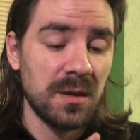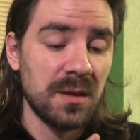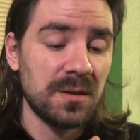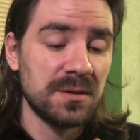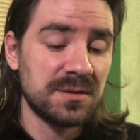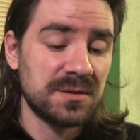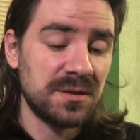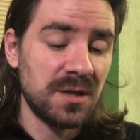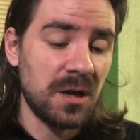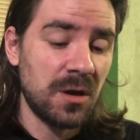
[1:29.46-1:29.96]

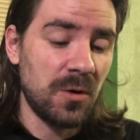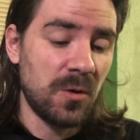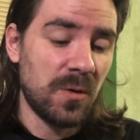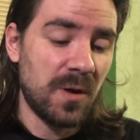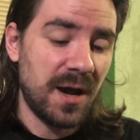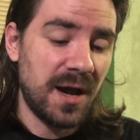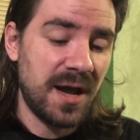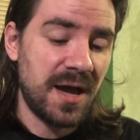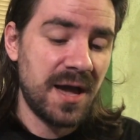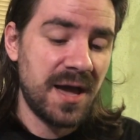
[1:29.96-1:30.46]

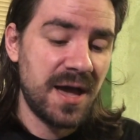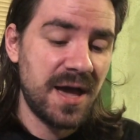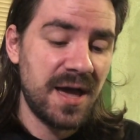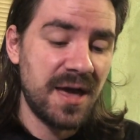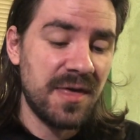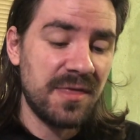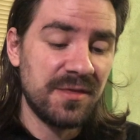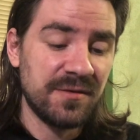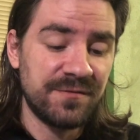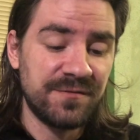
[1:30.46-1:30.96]
So,
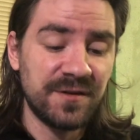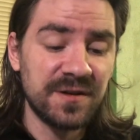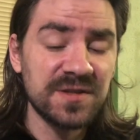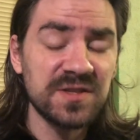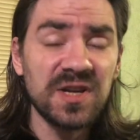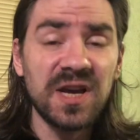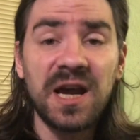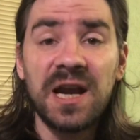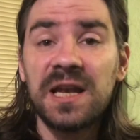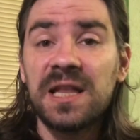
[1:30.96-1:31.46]
uh, the
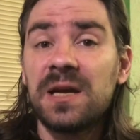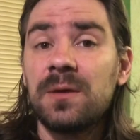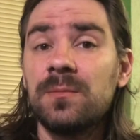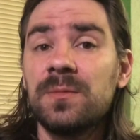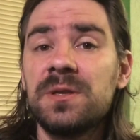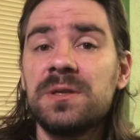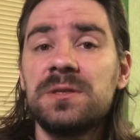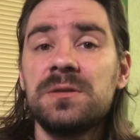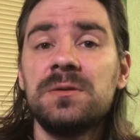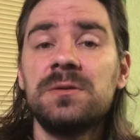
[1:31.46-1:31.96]
first card that
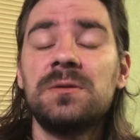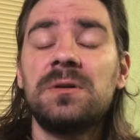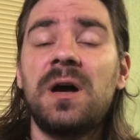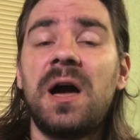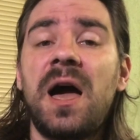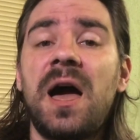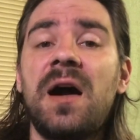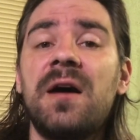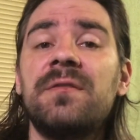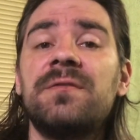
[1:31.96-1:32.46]
we do
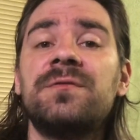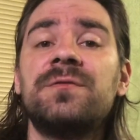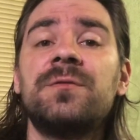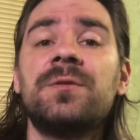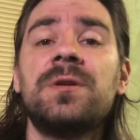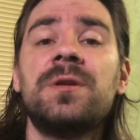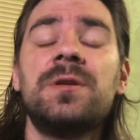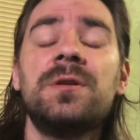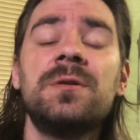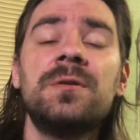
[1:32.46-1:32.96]
have for
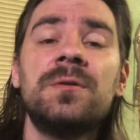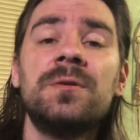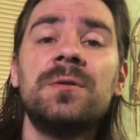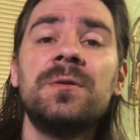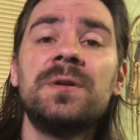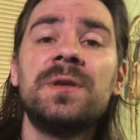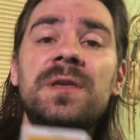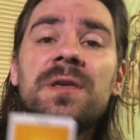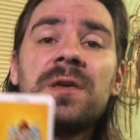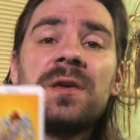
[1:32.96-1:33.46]

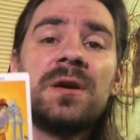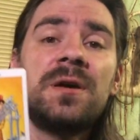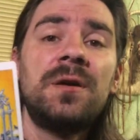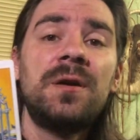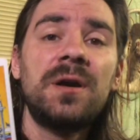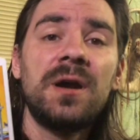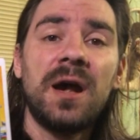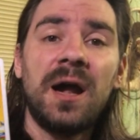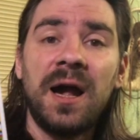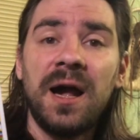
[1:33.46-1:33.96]
you
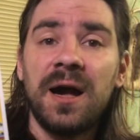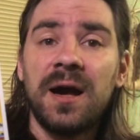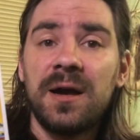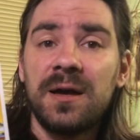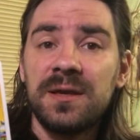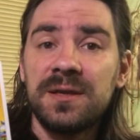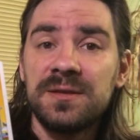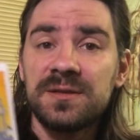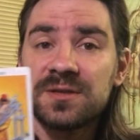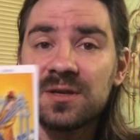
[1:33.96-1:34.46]
here uh,
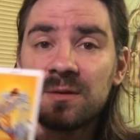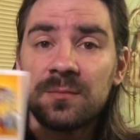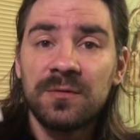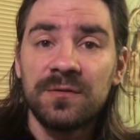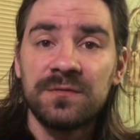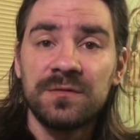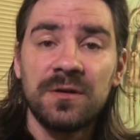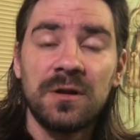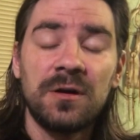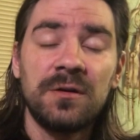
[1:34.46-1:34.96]
in terms
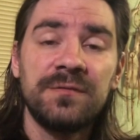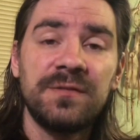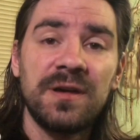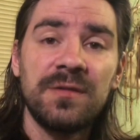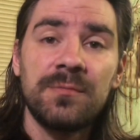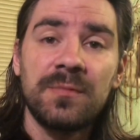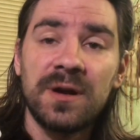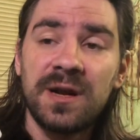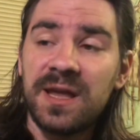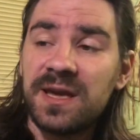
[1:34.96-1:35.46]
of love
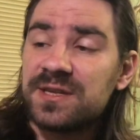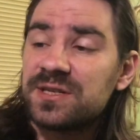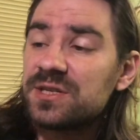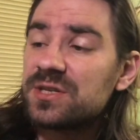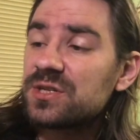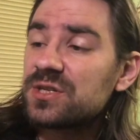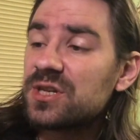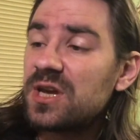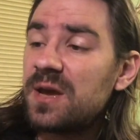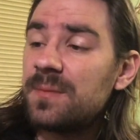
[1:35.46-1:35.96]
and
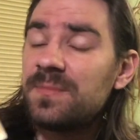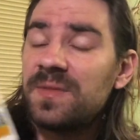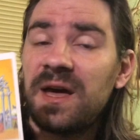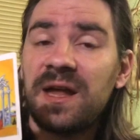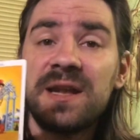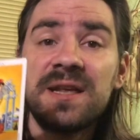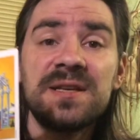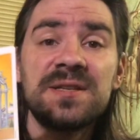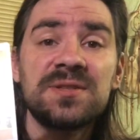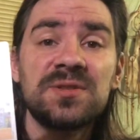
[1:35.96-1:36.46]
relationship,
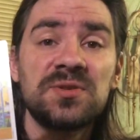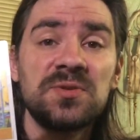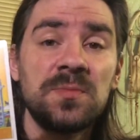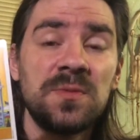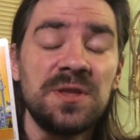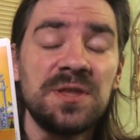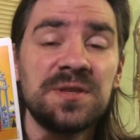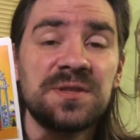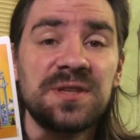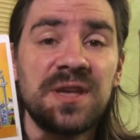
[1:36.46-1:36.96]
that is to
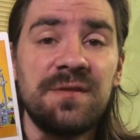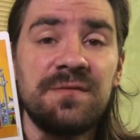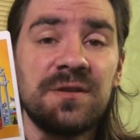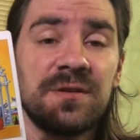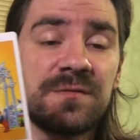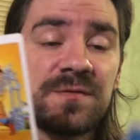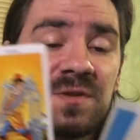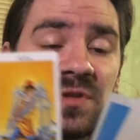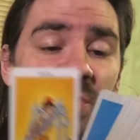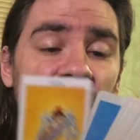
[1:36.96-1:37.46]
be the Seven
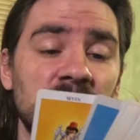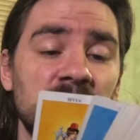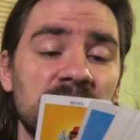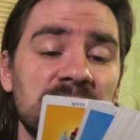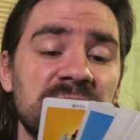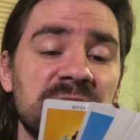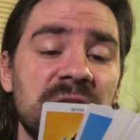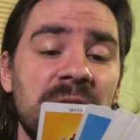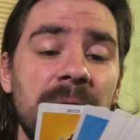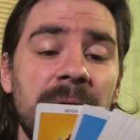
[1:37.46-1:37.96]
of
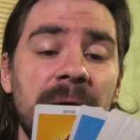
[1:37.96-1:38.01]
Swords